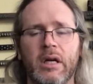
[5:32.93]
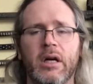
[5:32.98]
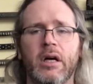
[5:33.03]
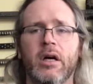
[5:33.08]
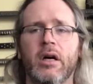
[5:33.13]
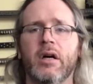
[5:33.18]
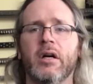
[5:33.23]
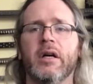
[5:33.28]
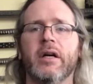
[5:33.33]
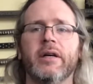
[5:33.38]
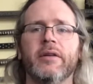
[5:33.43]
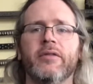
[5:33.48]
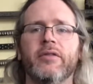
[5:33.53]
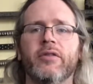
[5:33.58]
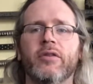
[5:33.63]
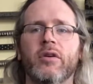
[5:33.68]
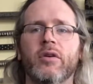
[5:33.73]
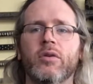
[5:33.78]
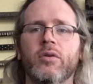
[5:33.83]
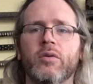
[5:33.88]
All right,
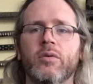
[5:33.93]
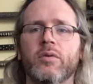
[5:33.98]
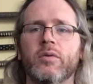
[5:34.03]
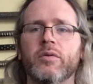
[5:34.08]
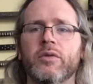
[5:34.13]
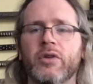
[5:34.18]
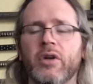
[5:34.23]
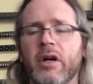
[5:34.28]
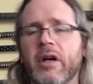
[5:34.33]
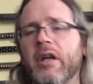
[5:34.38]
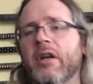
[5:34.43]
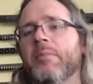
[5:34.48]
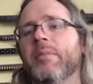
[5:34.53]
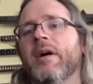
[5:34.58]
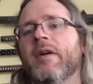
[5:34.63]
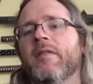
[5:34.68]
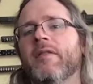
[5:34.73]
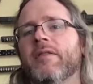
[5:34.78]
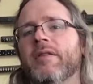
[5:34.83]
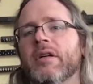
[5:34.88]
so talking
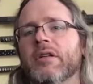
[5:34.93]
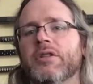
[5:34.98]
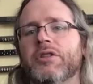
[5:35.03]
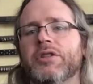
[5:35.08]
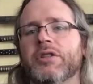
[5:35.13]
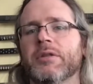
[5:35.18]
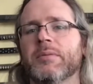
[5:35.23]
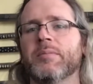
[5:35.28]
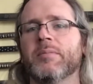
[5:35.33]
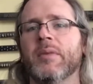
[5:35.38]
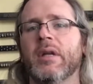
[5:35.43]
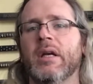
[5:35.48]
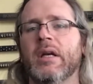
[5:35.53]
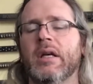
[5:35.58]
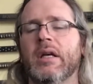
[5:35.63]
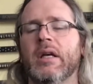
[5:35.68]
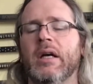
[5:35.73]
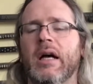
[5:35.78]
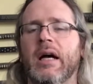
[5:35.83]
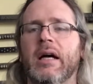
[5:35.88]
about function.
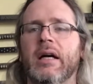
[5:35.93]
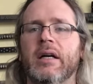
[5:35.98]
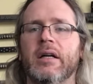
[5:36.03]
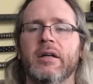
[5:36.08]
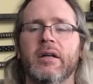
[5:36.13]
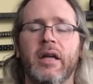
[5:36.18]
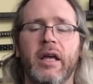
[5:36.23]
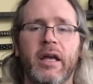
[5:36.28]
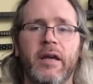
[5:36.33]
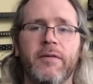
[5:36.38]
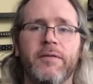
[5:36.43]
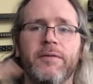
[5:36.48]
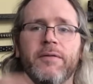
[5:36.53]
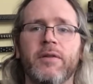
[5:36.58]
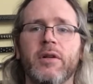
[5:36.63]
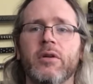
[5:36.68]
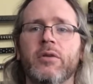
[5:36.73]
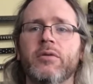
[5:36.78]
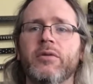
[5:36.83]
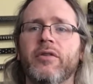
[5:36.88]
A
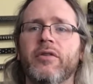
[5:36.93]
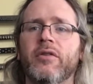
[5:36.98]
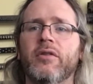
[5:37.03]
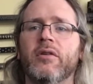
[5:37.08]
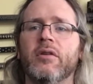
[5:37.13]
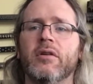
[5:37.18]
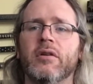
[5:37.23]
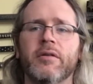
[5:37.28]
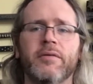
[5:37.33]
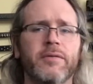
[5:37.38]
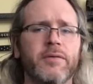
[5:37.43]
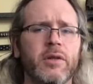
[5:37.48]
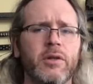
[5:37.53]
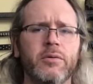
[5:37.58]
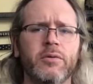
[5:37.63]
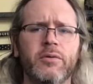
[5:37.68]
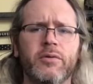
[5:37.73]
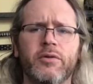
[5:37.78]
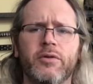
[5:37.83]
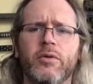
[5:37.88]
flow
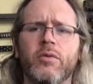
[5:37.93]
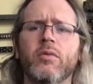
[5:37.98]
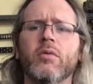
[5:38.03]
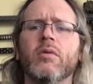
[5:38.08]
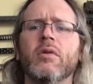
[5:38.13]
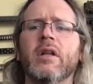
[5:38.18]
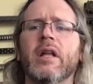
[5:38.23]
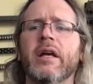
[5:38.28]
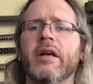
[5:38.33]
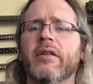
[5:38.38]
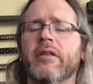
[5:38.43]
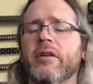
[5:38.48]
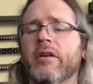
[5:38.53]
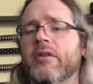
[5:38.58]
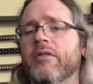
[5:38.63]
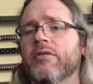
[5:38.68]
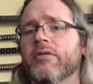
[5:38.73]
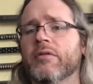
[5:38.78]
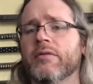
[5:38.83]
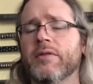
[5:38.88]
tool like
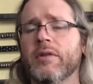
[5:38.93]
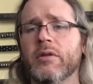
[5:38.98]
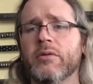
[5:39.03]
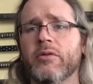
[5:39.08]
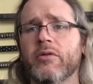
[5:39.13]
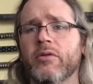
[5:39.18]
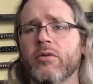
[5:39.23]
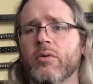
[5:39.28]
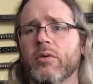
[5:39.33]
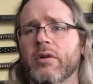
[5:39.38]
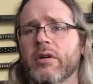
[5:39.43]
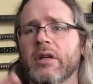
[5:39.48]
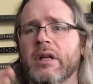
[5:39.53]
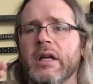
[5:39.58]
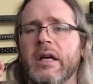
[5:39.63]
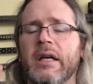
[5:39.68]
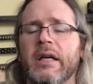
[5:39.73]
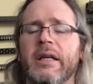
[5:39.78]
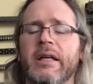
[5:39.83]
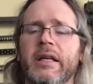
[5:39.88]
this, or a flow sword,
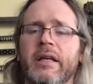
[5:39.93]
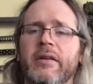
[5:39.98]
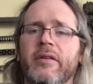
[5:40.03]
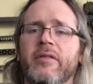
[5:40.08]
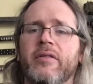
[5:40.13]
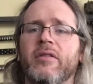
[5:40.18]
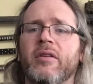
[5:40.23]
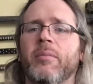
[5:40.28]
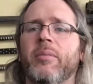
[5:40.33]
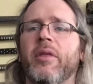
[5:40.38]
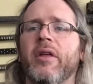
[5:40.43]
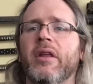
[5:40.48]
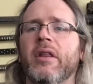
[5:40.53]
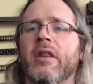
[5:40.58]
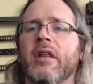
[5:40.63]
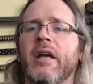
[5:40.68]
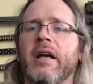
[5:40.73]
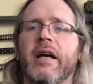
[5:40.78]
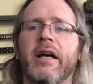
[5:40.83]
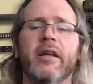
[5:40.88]
is something
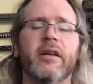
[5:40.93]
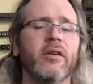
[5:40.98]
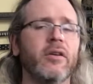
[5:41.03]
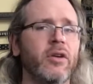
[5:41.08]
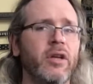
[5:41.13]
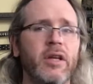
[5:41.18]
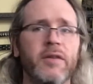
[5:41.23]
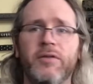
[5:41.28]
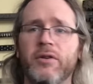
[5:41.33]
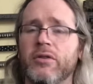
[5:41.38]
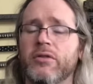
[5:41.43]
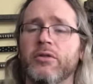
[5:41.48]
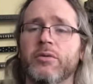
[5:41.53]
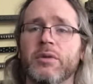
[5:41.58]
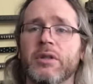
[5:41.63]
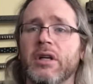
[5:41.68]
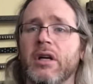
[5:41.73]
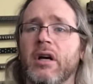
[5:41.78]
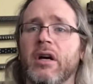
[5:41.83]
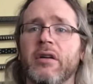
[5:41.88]
that if you're
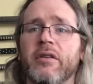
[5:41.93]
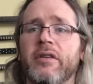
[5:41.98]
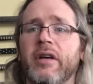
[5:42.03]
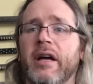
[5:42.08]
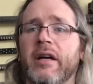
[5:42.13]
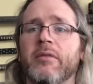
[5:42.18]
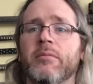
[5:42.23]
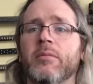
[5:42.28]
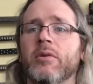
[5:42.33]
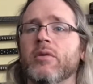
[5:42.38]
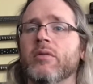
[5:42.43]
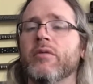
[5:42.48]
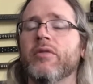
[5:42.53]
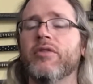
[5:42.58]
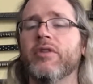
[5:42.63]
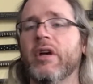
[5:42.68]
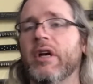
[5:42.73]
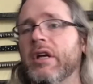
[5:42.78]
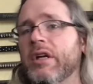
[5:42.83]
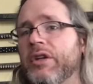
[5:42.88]
doing contact
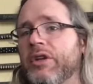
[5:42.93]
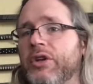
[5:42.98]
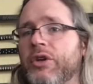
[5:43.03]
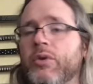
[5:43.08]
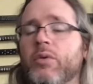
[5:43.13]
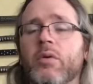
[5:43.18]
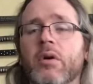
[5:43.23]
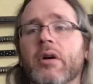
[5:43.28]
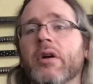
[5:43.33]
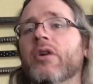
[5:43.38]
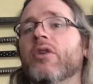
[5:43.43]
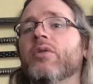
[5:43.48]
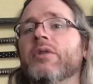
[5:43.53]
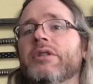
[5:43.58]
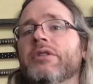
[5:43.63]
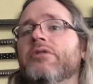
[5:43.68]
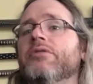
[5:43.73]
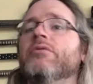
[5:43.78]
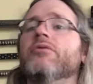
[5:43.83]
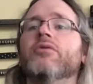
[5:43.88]
moves, you are
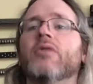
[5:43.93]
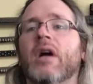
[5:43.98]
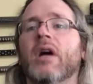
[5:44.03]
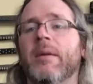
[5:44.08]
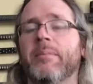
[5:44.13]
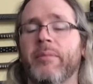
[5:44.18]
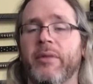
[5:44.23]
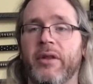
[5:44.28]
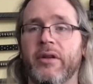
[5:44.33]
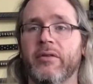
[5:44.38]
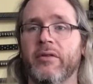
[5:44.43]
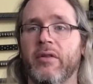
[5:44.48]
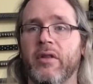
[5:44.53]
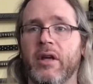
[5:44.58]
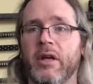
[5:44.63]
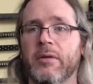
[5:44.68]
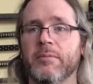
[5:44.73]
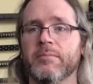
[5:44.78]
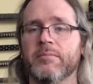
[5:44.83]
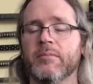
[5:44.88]
going to drop this
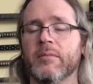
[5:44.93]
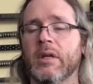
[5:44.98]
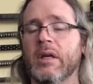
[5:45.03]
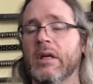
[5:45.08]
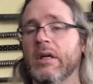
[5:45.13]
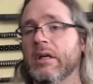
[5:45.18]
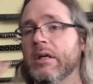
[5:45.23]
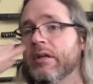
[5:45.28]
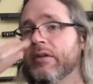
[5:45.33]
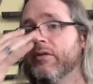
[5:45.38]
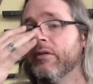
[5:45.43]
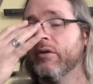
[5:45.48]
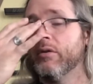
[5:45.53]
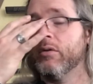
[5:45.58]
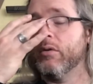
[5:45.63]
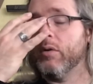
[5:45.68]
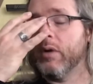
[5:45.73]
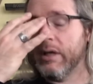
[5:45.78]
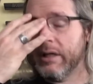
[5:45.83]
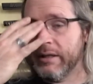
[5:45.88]
thing.
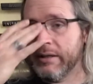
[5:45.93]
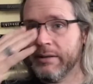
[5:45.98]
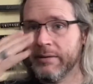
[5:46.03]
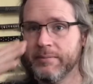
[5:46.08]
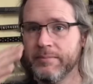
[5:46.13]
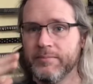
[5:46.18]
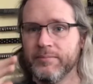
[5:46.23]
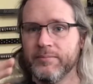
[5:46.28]
So